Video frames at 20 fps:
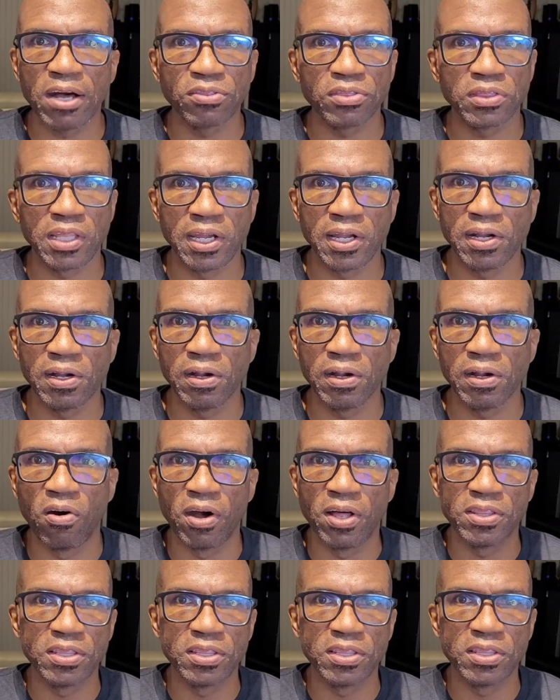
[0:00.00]
out there
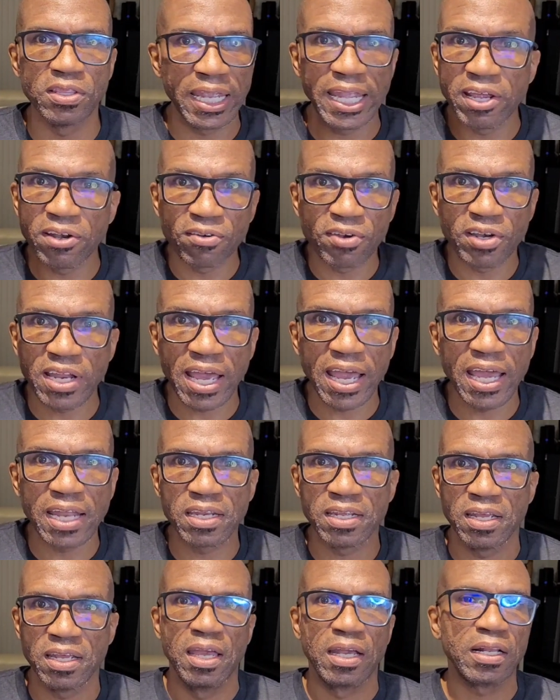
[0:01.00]
on the
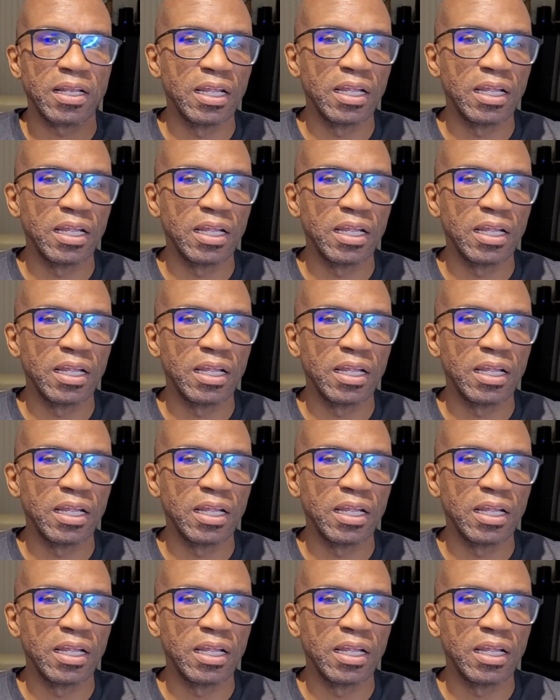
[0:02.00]
internet,